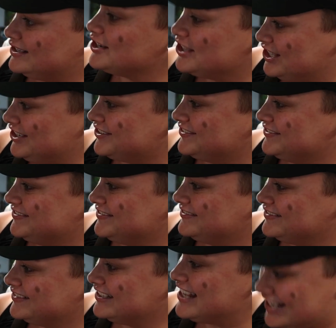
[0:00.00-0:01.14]
You're cute.
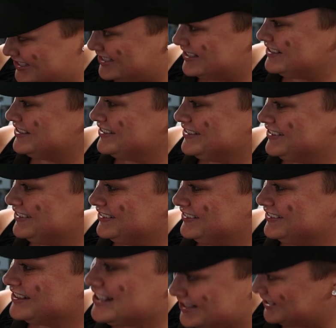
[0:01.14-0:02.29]
Yes.
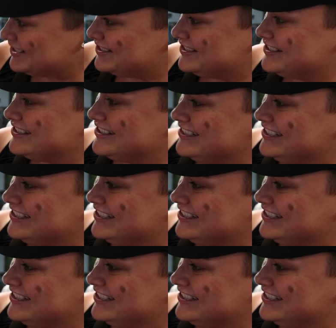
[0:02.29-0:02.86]
Yes, yes.